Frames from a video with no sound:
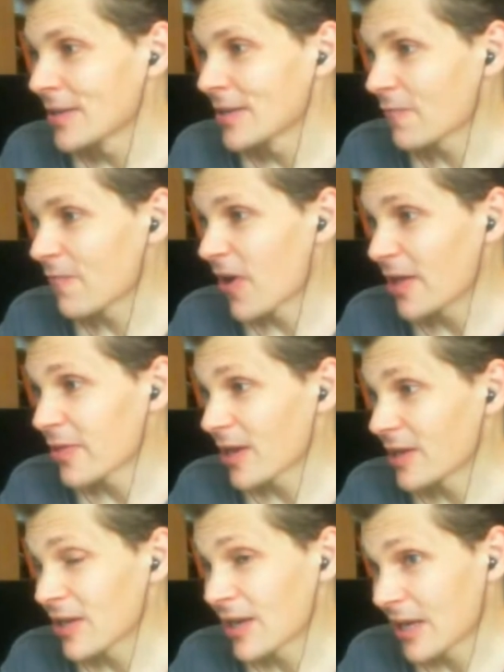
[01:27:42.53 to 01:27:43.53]
Next fight,
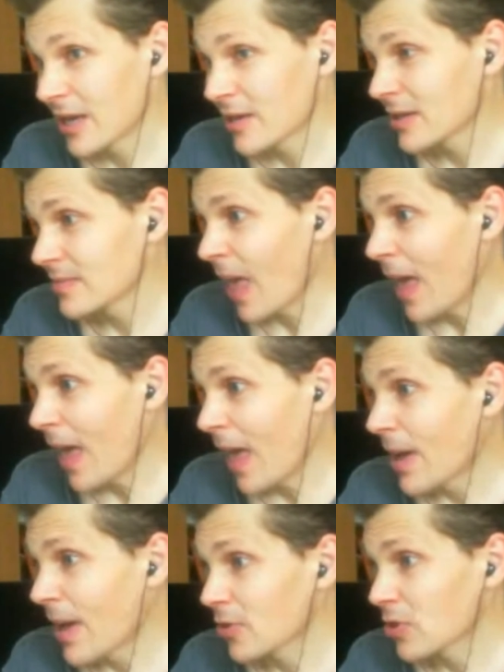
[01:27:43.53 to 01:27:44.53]
second encounter,
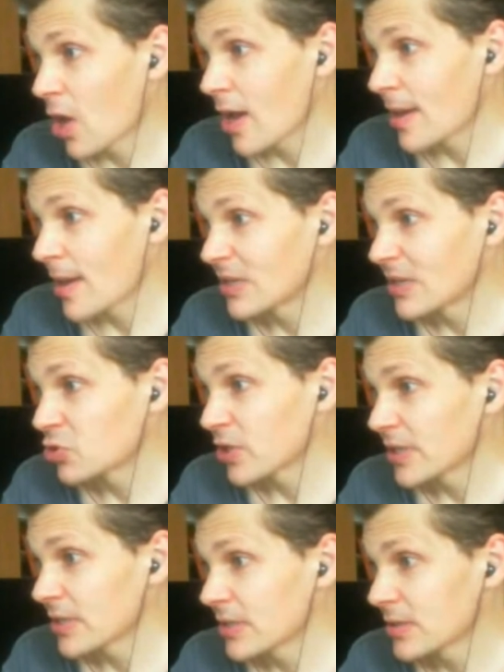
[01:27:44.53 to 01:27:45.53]
Master Liam
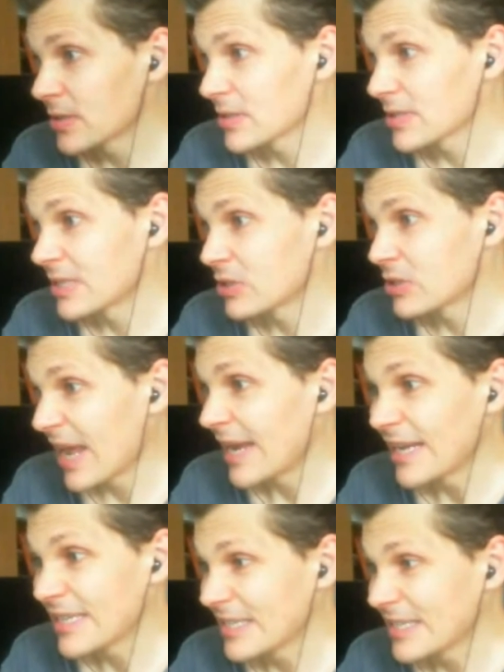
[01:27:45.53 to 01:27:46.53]

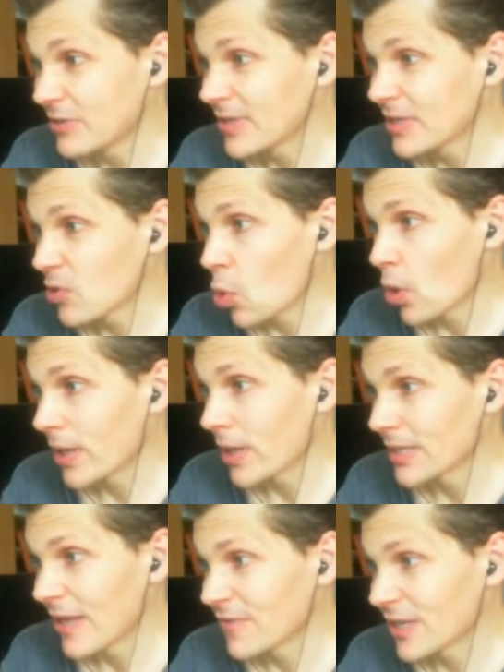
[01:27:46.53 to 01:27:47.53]
Dentiri
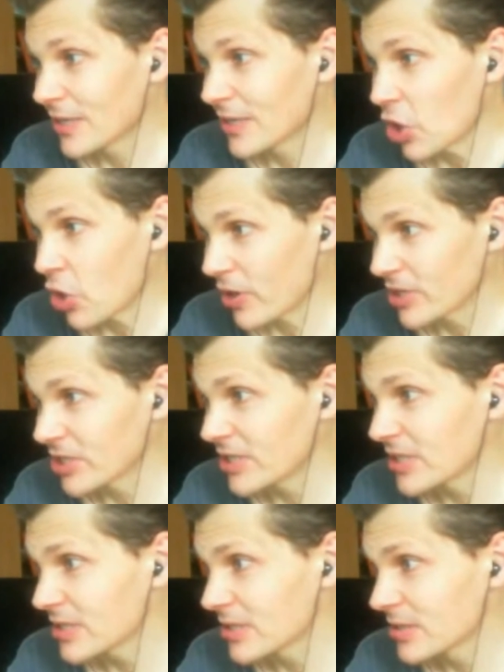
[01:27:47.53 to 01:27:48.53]
or Lieutenant
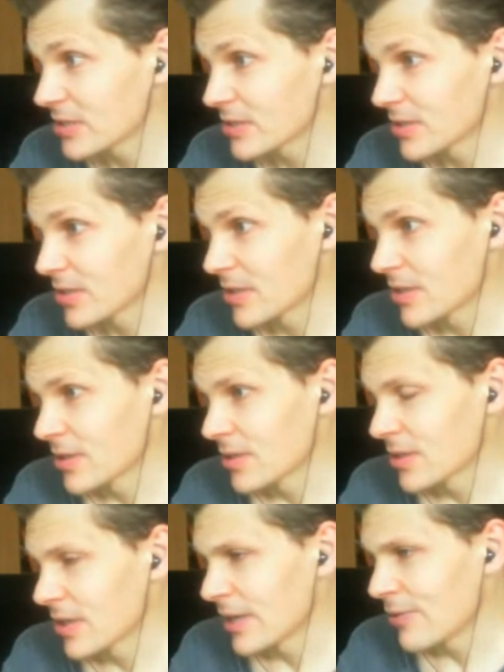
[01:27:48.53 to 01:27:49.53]
Crescent.
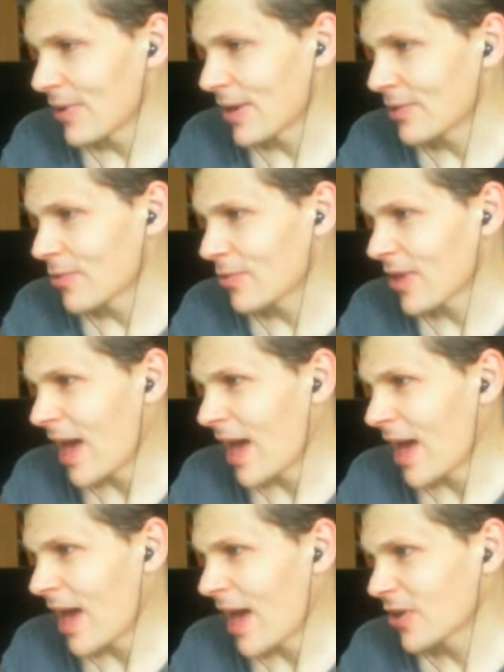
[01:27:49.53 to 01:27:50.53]
He reckons it's the
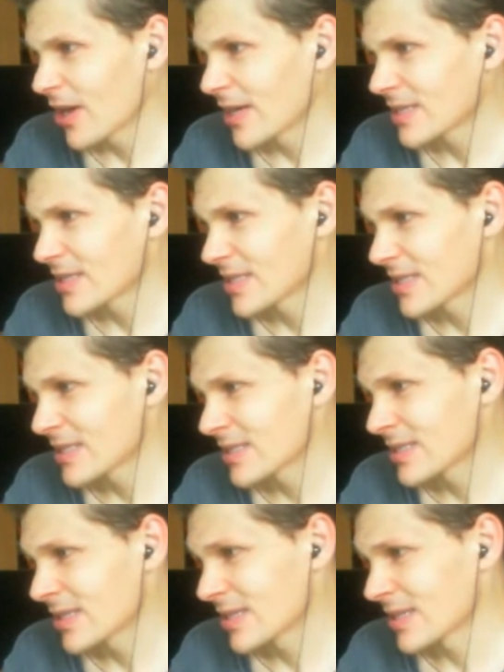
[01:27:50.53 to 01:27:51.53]
hardest fight.
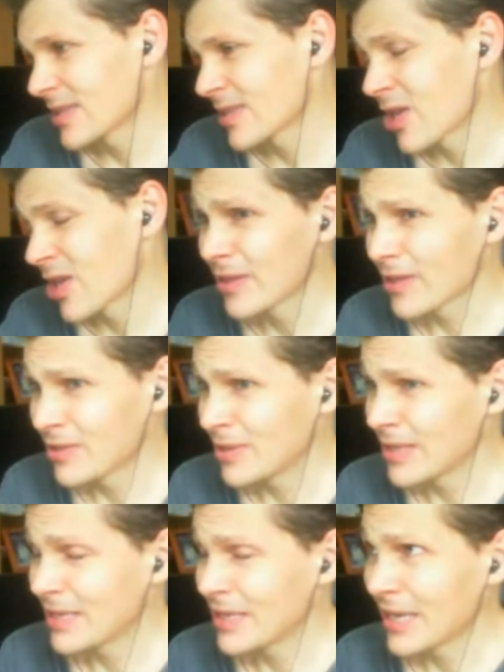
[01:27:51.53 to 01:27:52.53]
The only
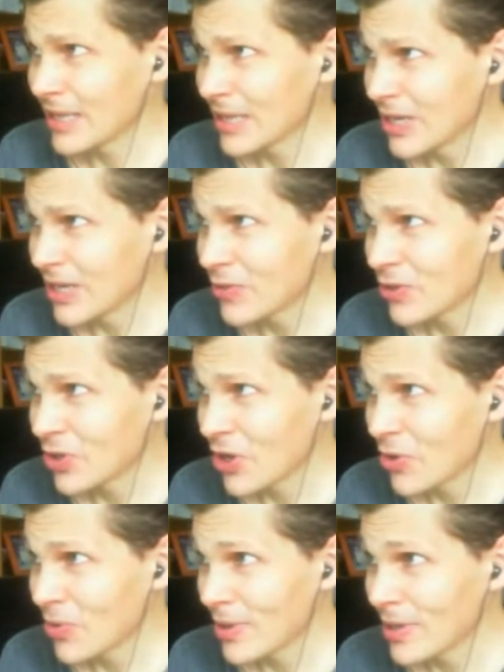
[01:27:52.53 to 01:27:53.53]
thing the healer needs to
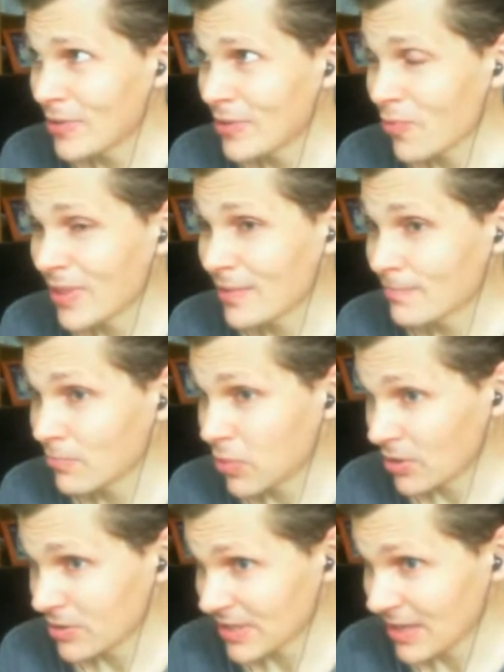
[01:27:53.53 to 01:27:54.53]
know is when the
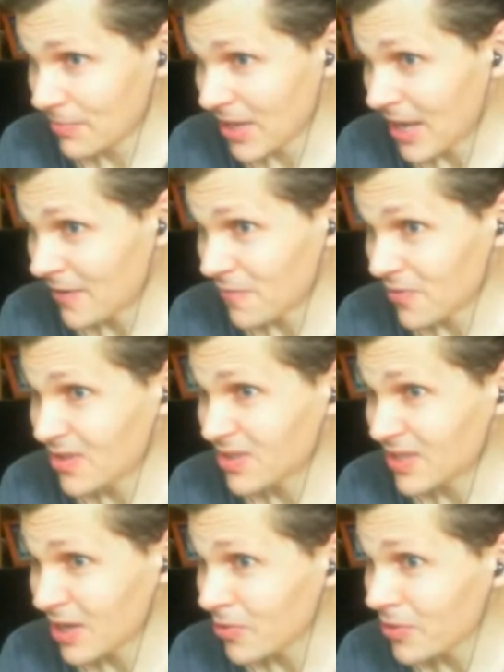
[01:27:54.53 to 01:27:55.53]
boss comes out of
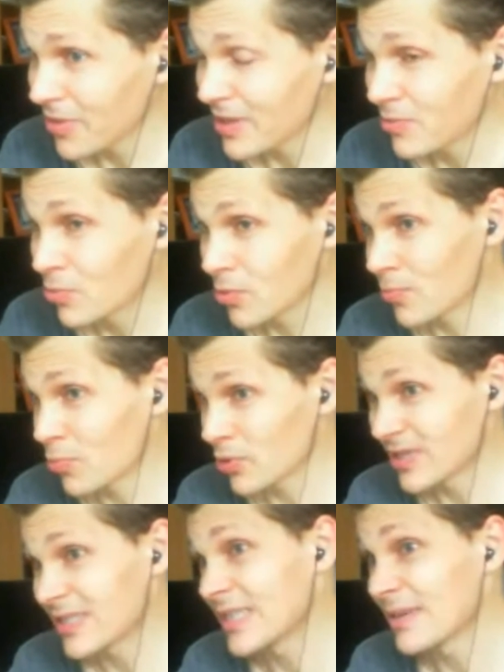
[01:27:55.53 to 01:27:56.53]
stealth, he will
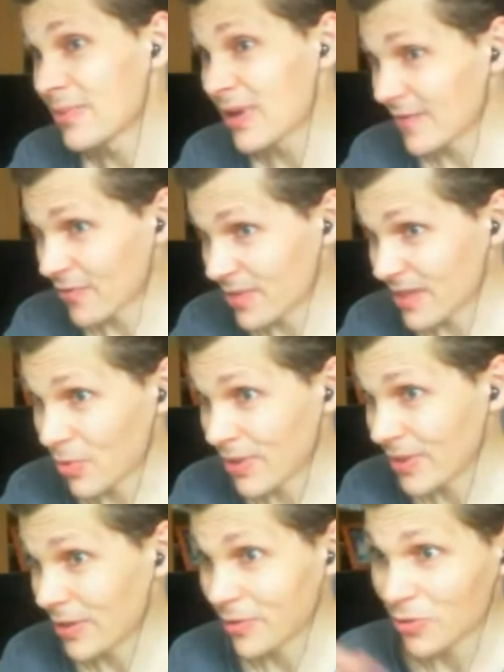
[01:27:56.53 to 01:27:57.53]
put a debuff on
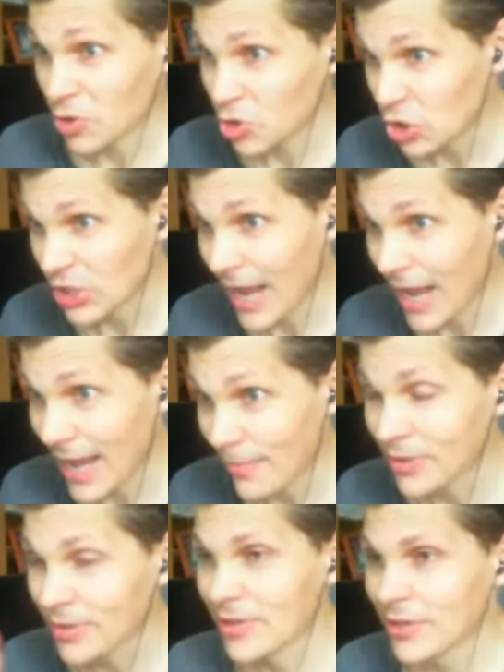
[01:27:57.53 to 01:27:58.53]
someone, the
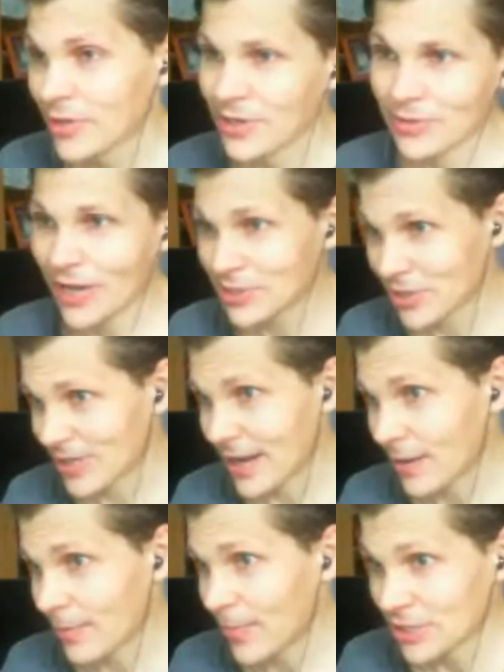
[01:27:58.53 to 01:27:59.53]
stab. It's actually
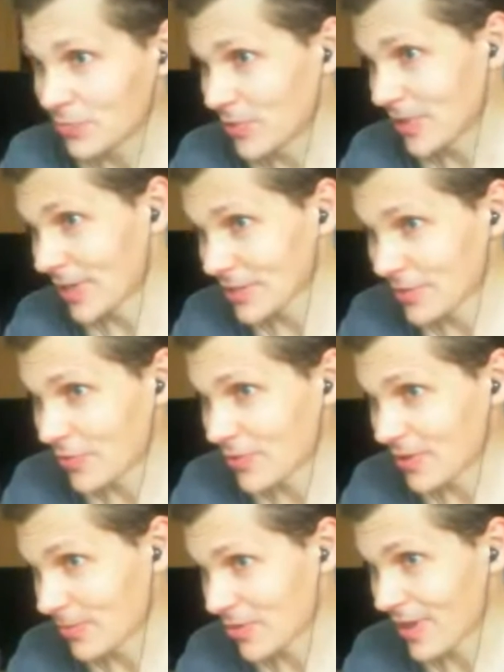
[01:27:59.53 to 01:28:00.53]
an animation where you can actually
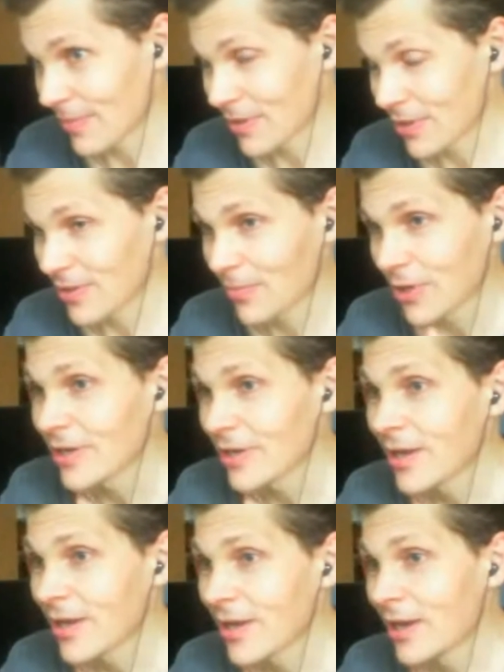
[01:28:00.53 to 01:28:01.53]
see him stabbing someone.
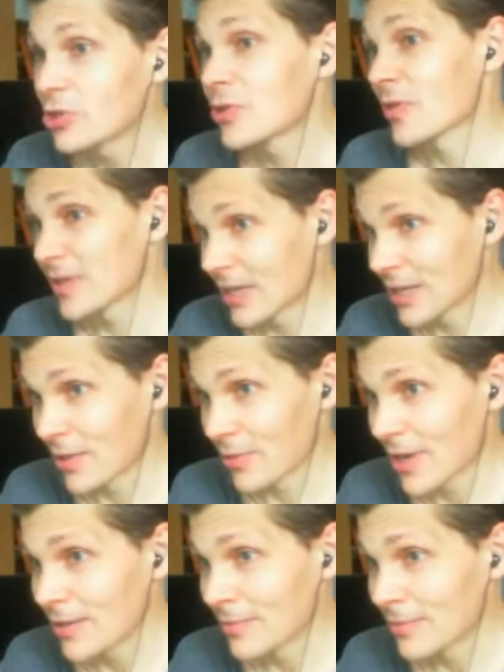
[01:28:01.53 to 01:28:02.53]
You just need to
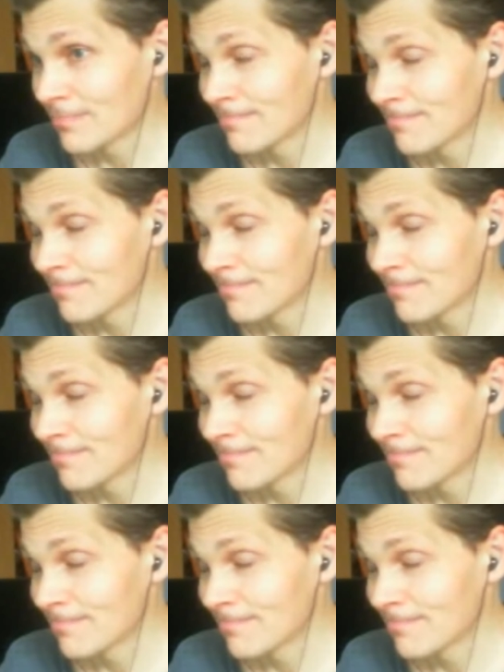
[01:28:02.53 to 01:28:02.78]
cleanse that.